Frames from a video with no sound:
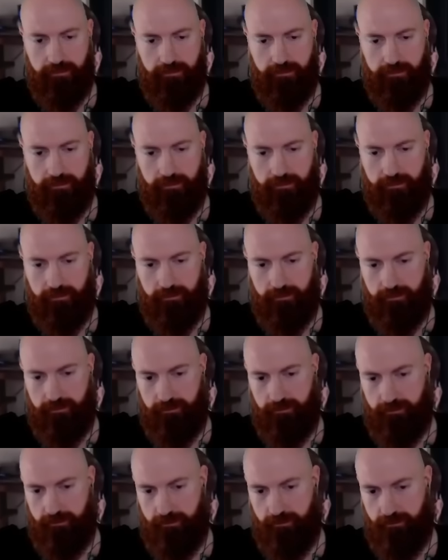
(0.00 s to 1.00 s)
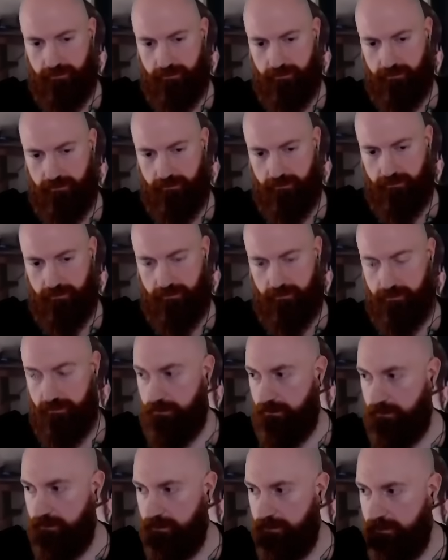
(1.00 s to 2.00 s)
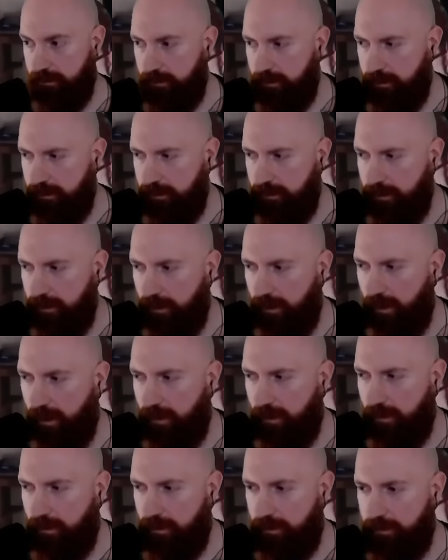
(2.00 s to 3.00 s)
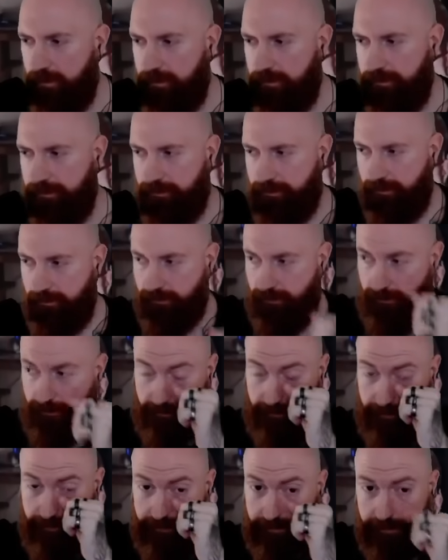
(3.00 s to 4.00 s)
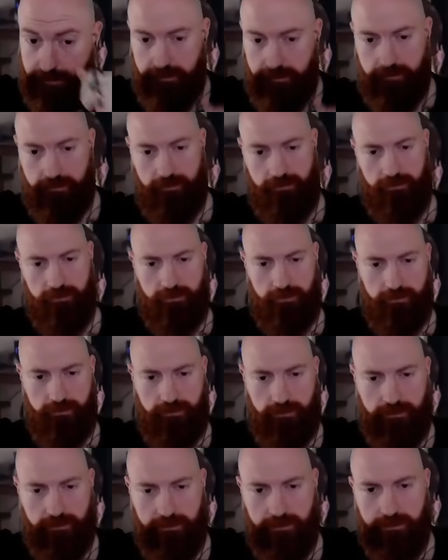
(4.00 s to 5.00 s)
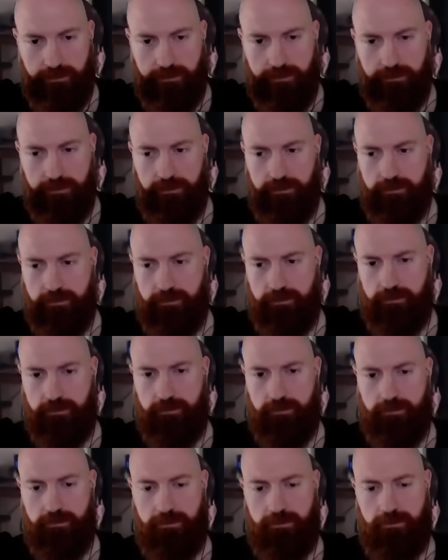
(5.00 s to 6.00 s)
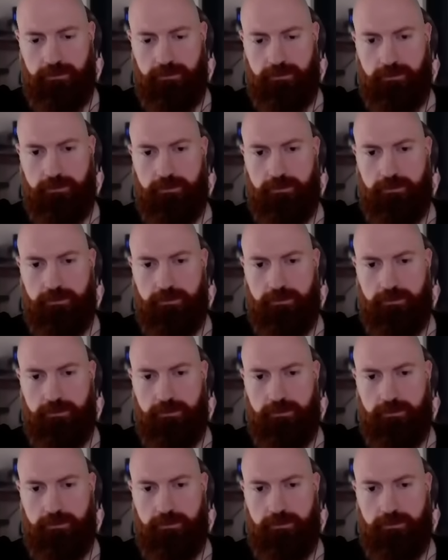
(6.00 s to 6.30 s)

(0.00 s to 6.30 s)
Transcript: Nobody speaks.